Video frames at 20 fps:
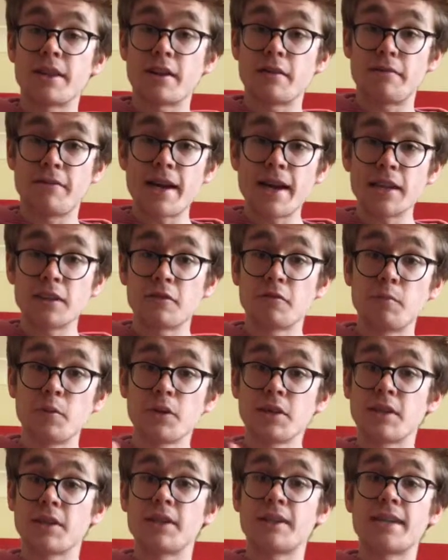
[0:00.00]
the effect of
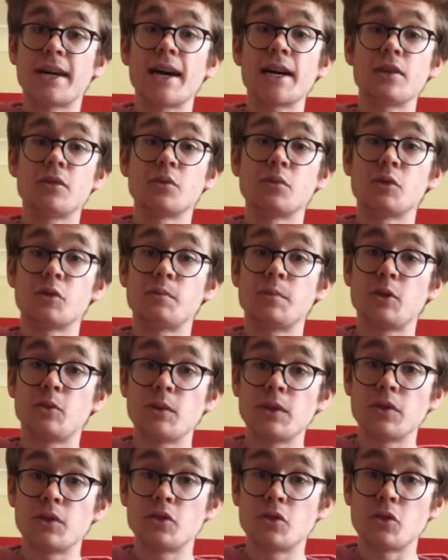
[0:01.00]
putting in the tie notes
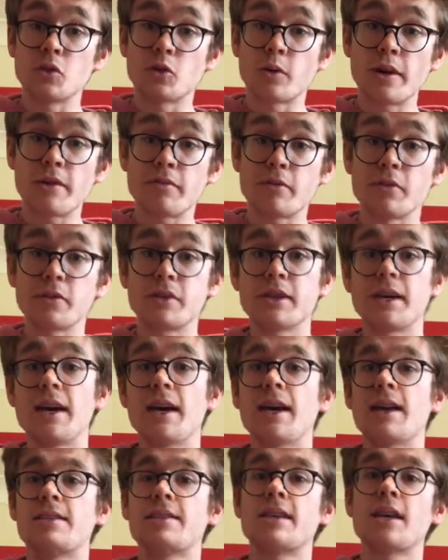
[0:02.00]
between the two quavers
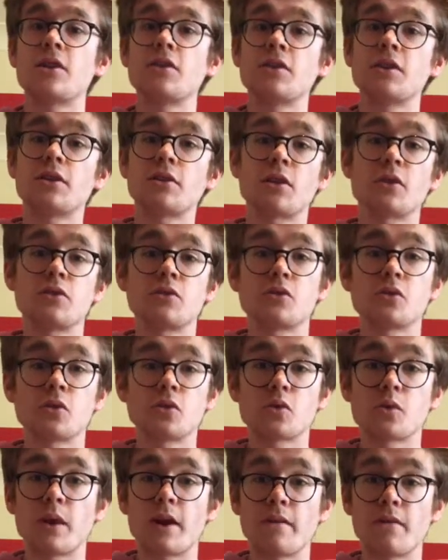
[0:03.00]
essentially turns
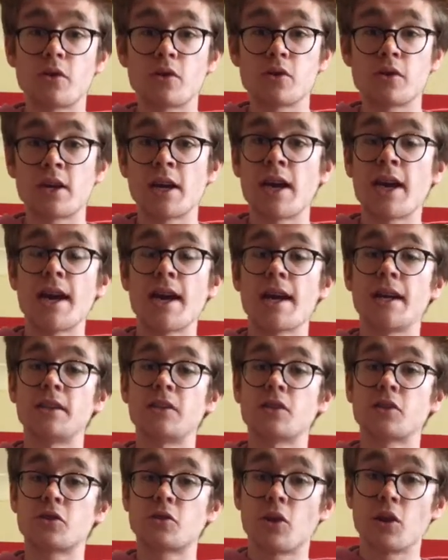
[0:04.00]
those quavers
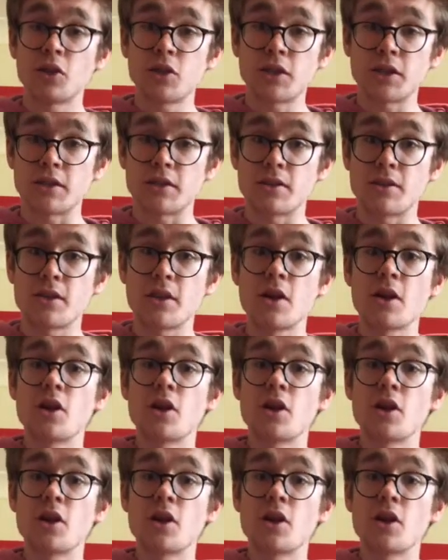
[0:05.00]
into crotchets.